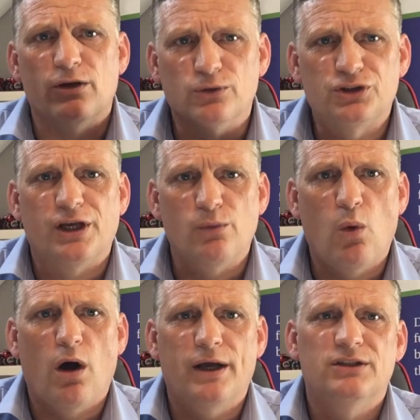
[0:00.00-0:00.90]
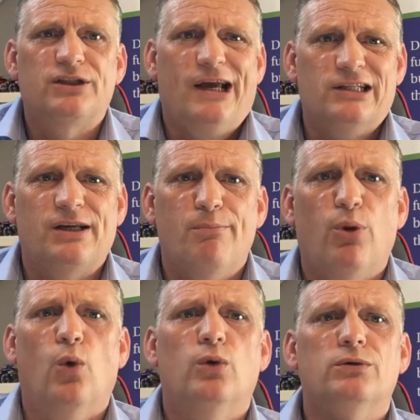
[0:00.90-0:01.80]
you'll see why it's
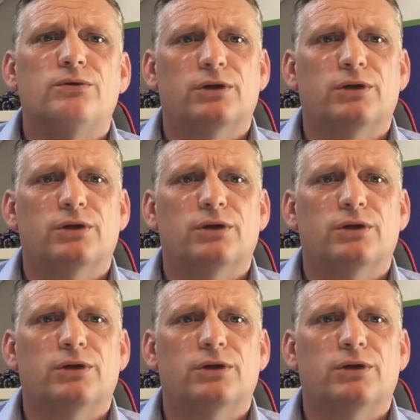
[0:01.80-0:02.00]
important